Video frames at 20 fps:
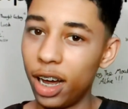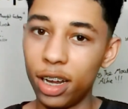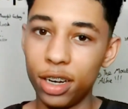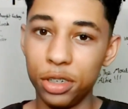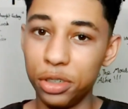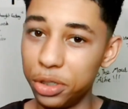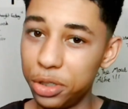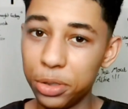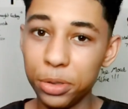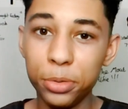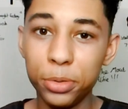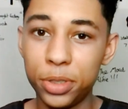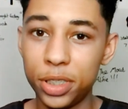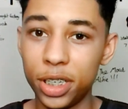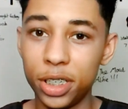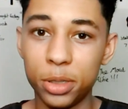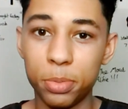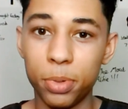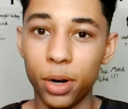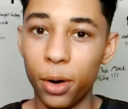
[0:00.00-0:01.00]
The truth
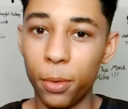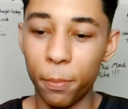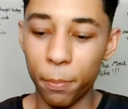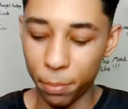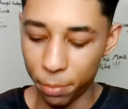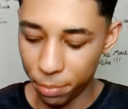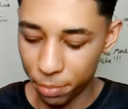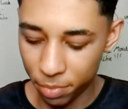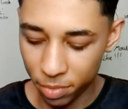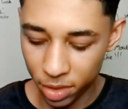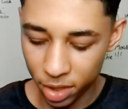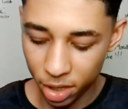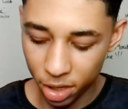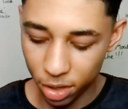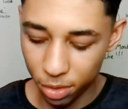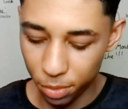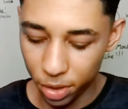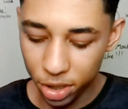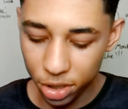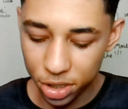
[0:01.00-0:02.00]
is, bro,
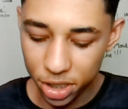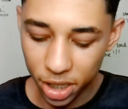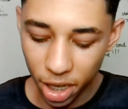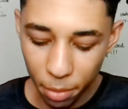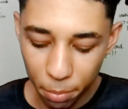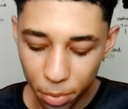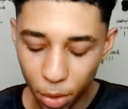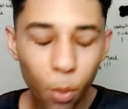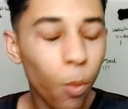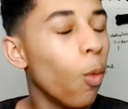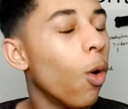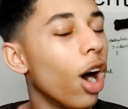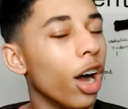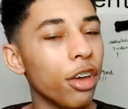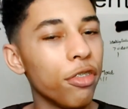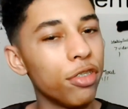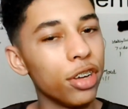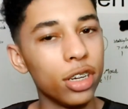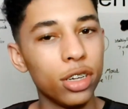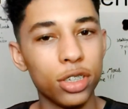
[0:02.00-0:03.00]
when you say, but what
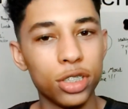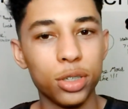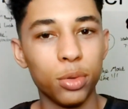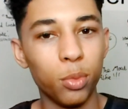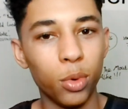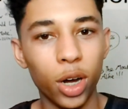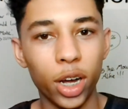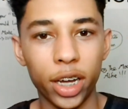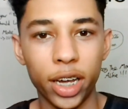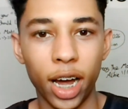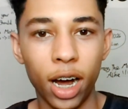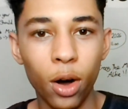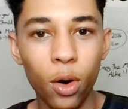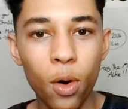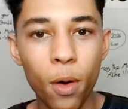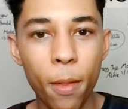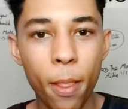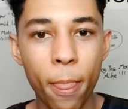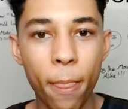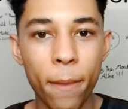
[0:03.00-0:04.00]
if it doesn't work out?